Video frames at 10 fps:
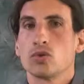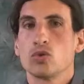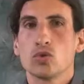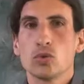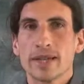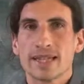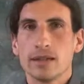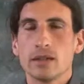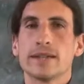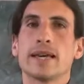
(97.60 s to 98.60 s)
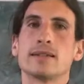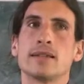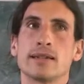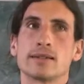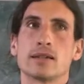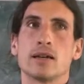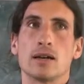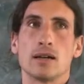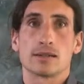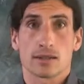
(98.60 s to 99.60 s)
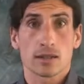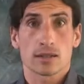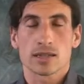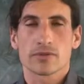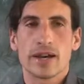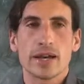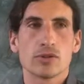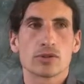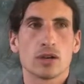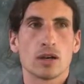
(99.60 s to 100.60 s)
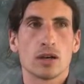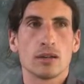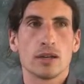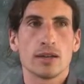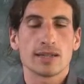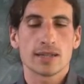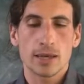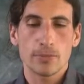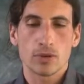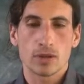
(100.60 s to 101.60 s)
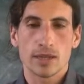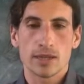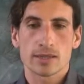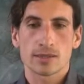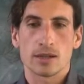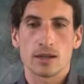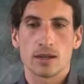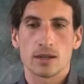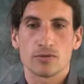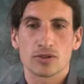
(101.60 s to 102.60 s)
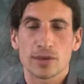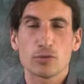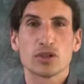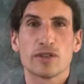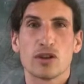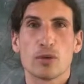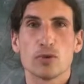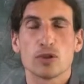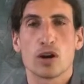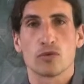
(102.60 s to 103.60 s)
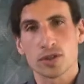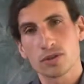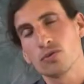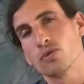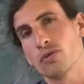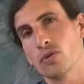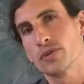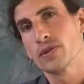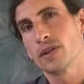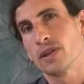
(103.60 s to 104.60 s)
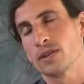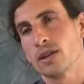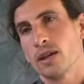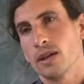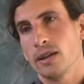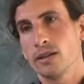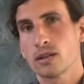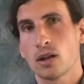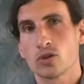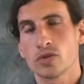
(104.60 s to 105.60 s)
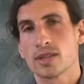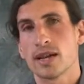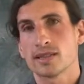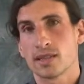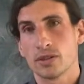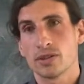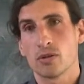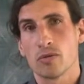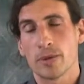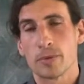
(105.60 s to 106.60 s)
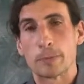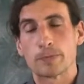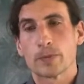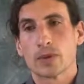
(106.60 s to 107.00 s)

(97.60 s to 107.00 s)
To, to make clear that, that uh, science has values, uh, an, an, example is, uh, for example, the development of Western universities in countries like Saudi Arabia.